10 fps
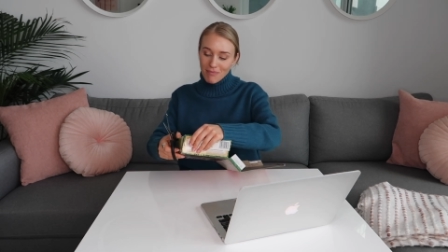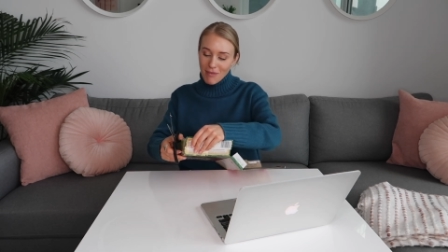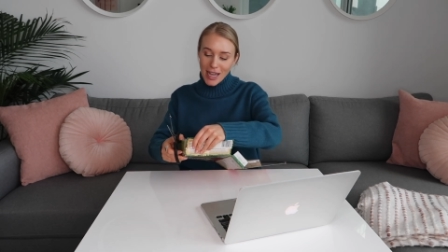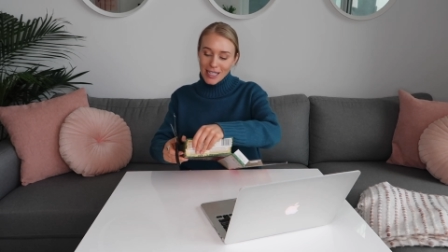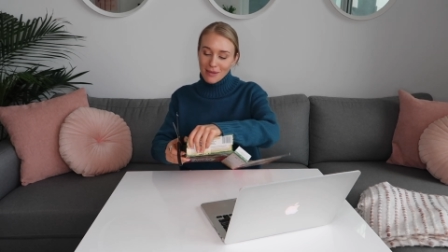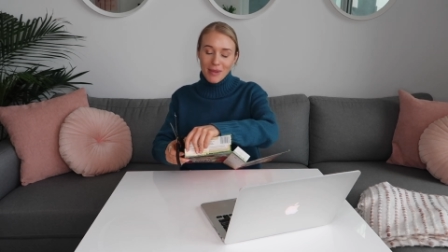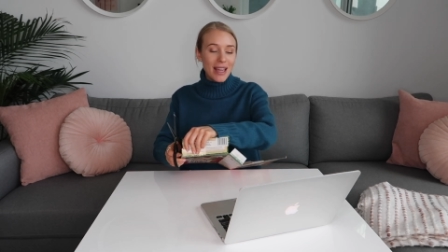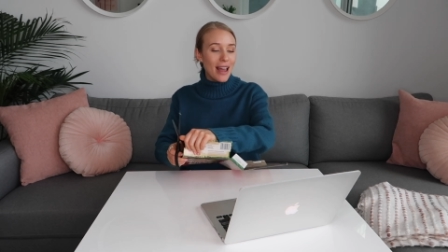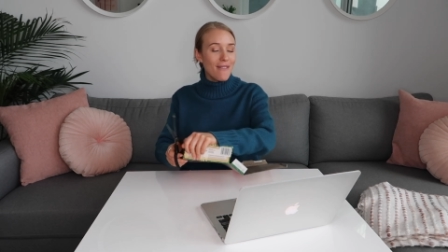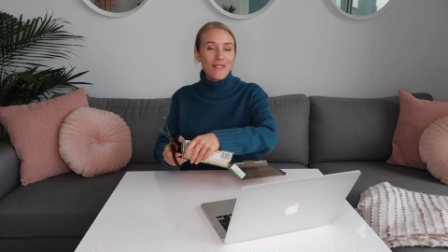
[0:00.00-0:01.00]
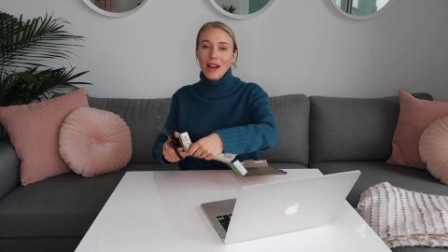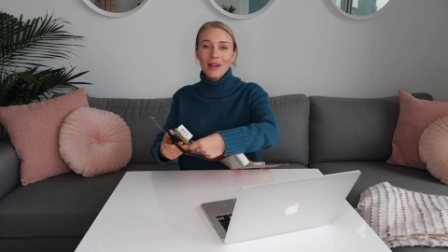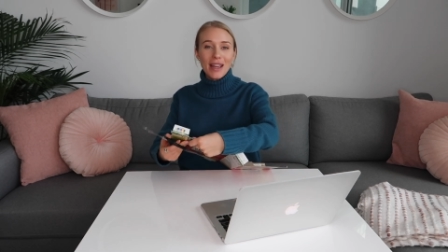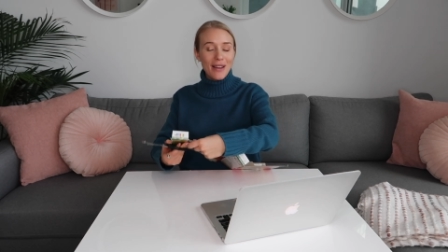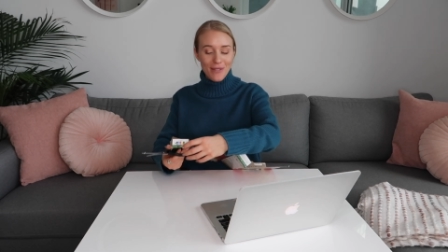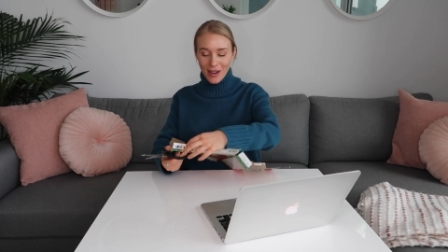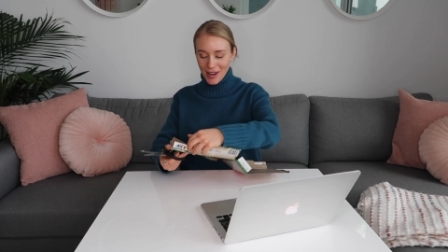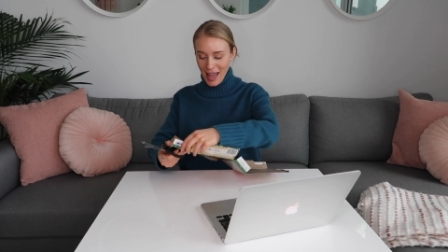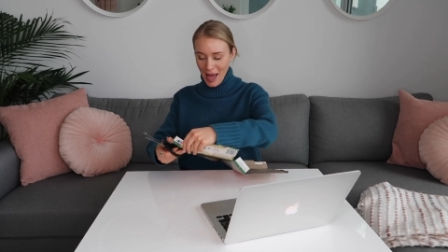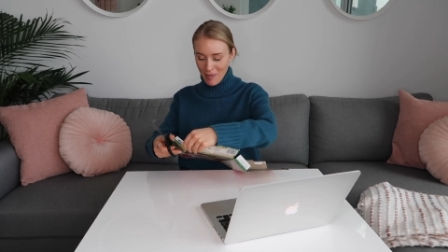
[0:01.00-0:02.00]
makes me very,
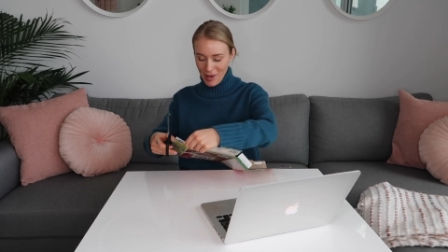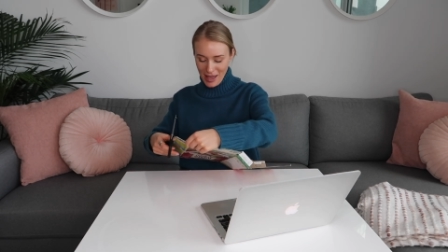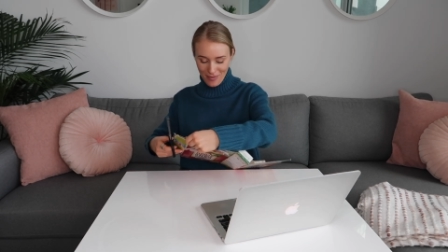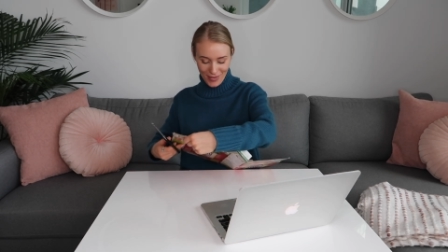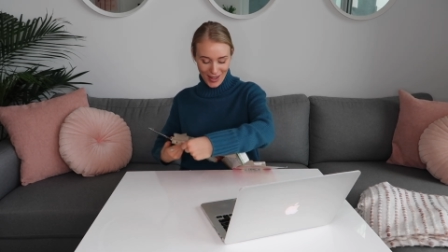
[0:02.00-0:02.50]
very happy.